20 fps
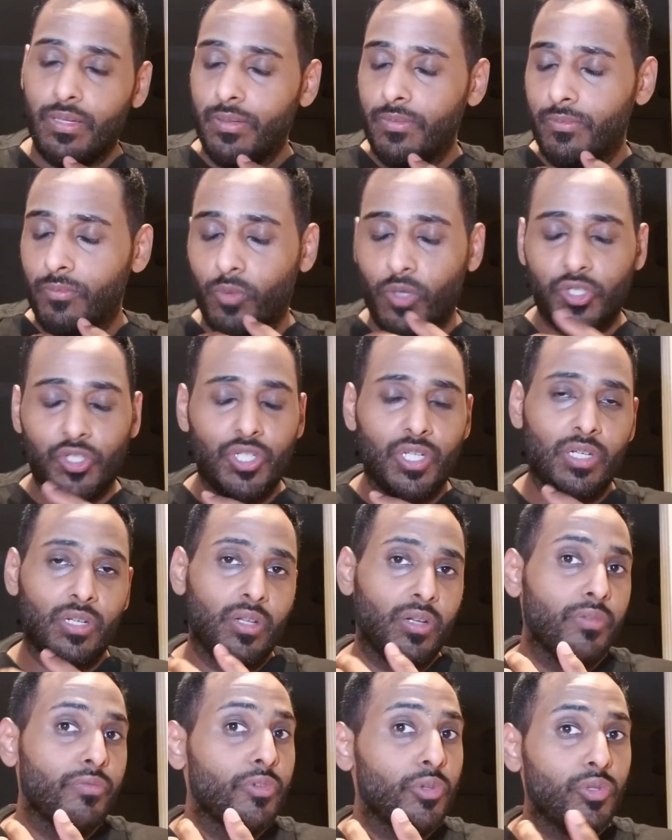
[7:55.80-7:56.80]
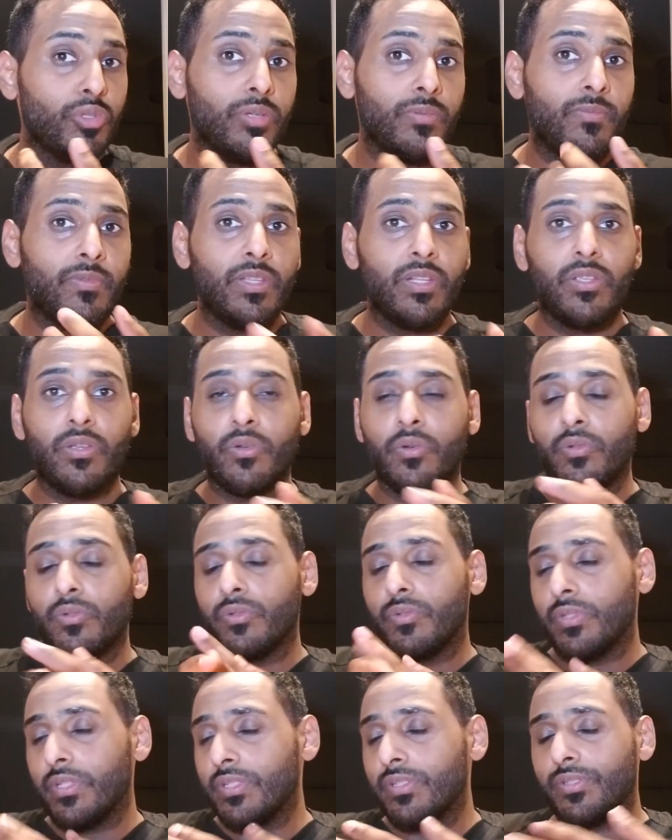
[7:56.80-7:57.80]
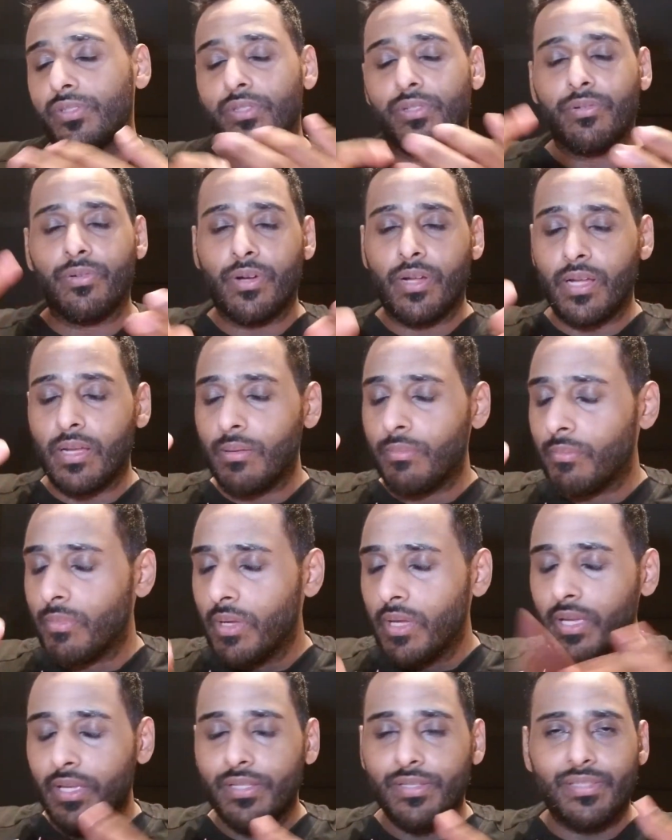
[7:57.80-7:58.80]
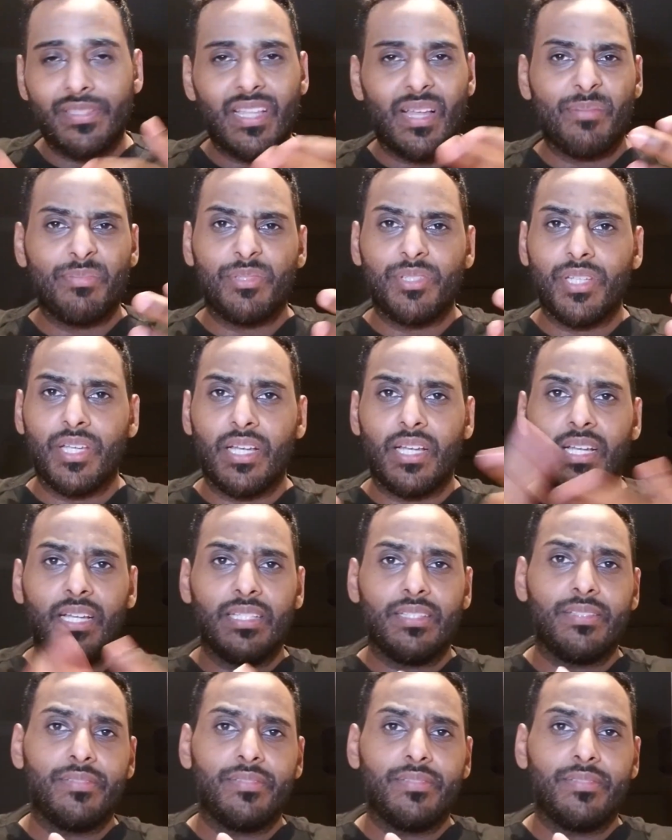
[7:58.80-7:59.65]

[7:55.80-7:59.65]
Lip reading: watching a lot of YouTube videos, Instagram, Snapchat,